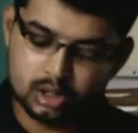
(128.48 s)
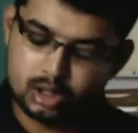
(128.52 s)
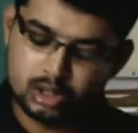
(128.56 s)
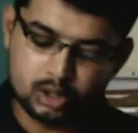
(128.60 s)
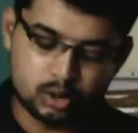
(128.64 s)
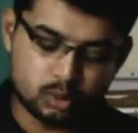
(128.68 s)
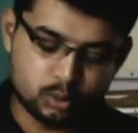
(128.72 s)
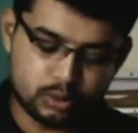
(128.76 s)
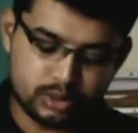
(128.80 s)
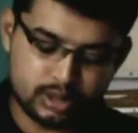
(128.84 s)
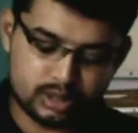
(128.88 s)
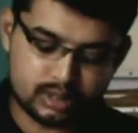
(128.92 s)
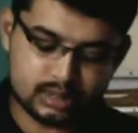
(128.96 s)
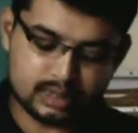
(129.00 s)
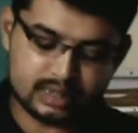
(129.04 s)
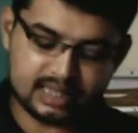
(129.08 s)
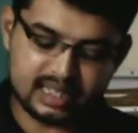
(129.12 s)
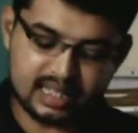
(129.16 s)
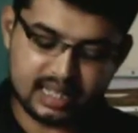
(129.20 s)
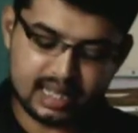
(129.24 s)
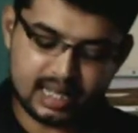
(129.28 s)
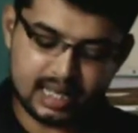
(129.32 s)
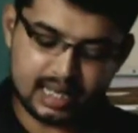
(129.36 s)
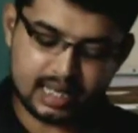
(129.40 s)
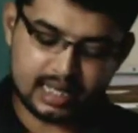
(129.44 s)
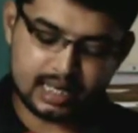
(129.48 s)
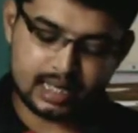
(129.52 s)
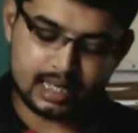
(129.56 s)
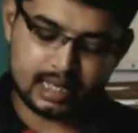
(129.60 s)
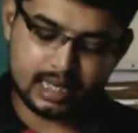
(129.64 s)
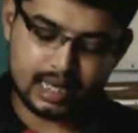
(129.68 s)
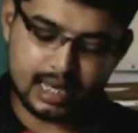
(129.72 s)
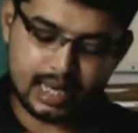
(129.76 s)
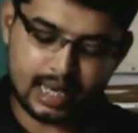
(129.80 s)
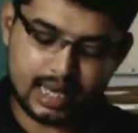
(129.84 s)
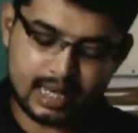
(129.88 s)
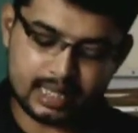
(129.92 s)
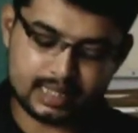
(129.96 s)
which lay
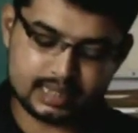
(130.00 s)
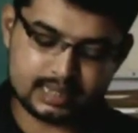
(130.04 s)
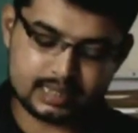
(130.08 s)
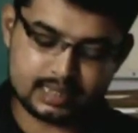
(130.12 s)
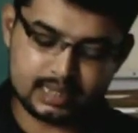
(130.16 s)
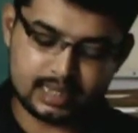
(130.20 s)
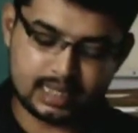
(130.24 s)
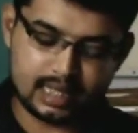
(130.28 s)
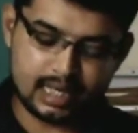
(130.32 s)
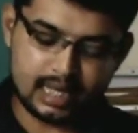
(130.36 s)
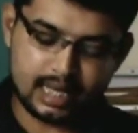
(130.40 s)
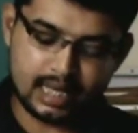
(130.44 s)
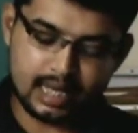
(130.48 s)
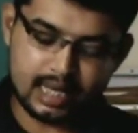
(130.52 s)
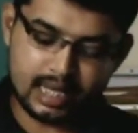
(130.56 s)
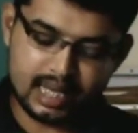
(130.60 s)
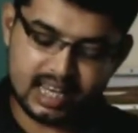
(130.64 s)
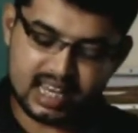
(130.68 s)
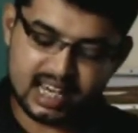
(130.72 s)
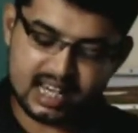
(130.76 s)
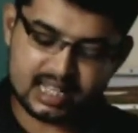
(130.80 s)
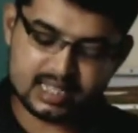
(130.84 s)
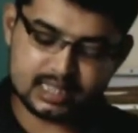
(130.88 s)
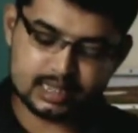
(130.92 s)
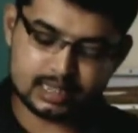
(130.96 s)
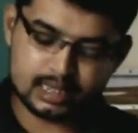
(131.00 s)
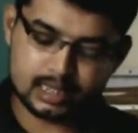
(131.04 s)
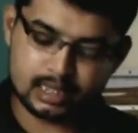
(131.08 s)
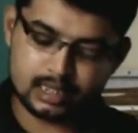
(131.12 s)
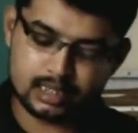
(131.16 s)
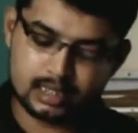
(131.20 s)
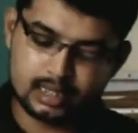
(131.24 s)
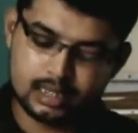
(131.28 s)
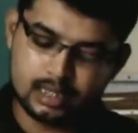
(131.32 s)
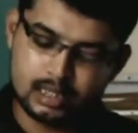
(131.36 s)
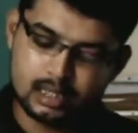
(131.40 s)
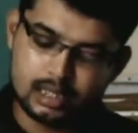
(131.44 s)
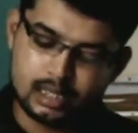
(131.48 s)
eggs
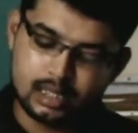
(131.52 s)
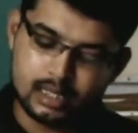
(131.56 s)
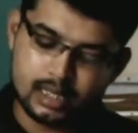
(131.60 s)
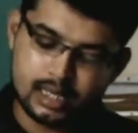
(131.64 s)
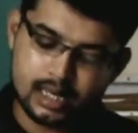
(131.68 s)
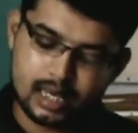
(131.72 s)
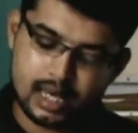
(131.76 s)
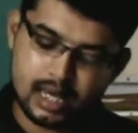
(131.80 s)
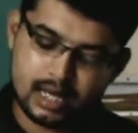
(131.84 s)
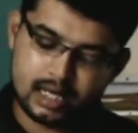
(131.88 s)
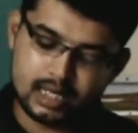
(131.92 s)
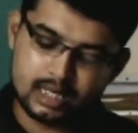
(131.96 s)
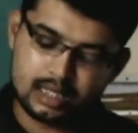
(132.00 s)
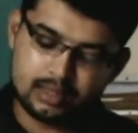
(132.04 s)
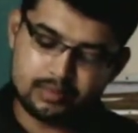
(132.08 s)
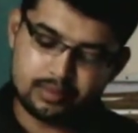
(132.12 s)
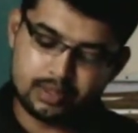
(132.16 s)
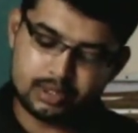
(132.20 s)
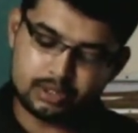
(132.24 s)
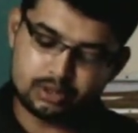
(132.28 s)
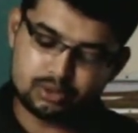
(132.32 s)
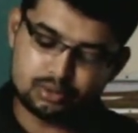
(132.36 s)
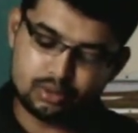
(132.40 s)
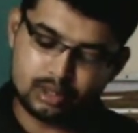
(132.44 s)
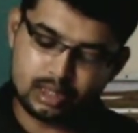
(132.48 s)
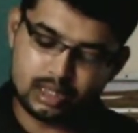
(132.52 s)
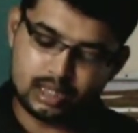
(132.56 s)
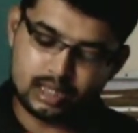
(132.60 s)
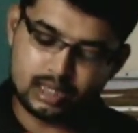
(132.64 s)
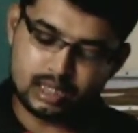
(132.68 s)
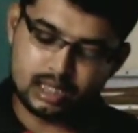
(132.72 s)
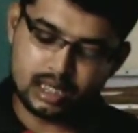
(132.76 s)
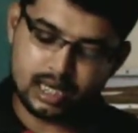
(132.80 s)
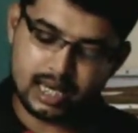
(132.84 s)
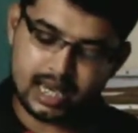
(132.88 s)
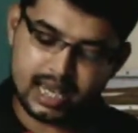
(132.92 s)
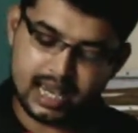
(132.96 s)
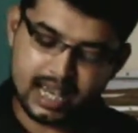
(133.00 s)
and
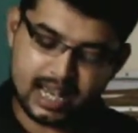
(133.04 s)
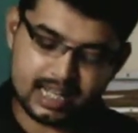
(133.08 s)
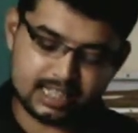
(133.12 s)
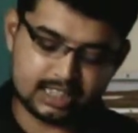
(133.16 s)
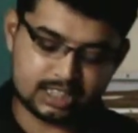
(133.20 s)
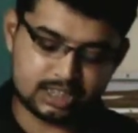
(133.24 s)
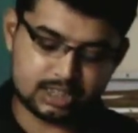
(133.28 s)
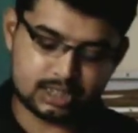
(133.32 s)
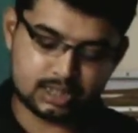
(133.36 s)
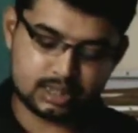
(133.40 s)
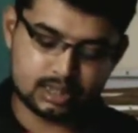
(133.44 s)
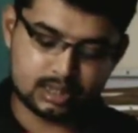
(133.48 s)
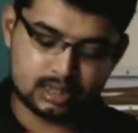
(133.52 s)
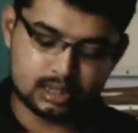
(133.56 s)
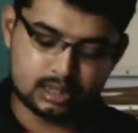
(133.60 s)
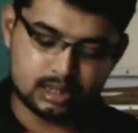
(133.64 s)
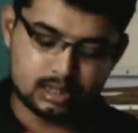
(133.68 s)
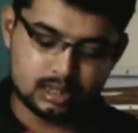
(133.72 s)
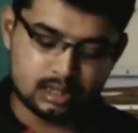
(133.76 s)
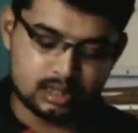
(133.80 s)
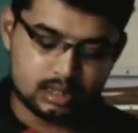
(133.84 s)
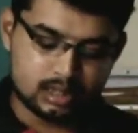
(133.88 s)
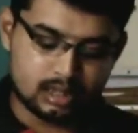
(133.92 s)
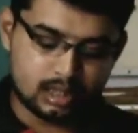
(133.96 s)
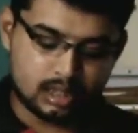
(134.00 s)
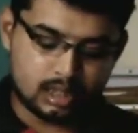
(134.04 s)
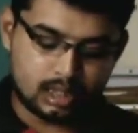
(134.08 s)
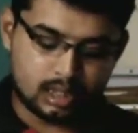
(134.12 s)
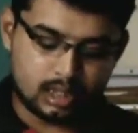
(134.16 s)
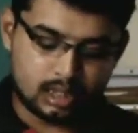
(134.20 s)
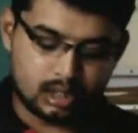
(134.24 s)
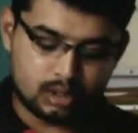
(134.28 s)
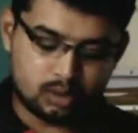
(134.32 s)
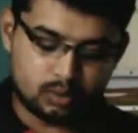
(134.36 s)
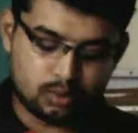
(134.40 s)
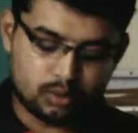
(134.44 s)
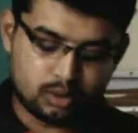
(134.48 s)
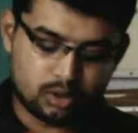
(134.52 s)
eventually hatch
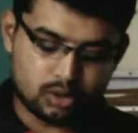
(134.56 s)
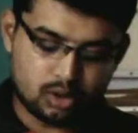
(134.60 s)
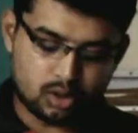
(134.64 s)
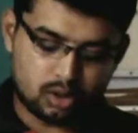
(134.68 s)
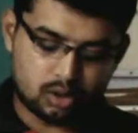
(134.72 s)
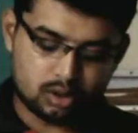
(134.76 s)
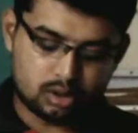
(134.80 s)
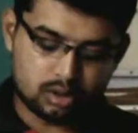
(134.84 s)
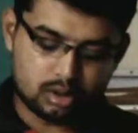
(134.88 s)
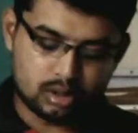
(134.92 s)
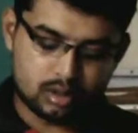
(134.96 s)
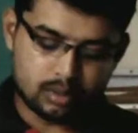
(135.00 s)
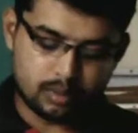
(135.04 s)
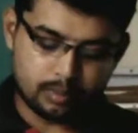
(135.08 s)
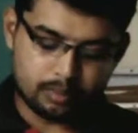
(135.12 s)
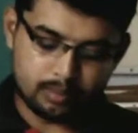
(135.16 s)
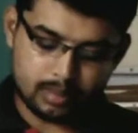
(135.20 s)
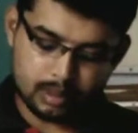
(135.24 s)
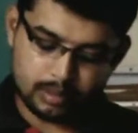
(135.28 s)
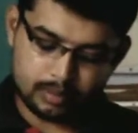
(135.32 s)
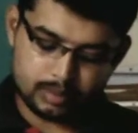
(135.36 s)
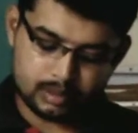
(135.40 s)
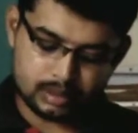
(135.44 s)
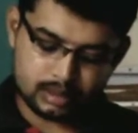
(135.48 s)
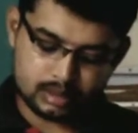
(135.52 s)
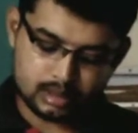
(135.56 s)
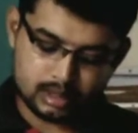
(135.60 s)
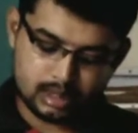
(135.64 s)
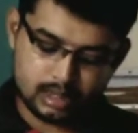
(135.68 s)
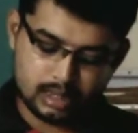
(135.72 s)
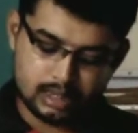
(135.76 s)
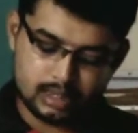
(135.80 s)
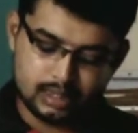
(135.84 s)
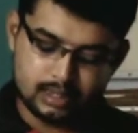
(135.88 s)
into young babies.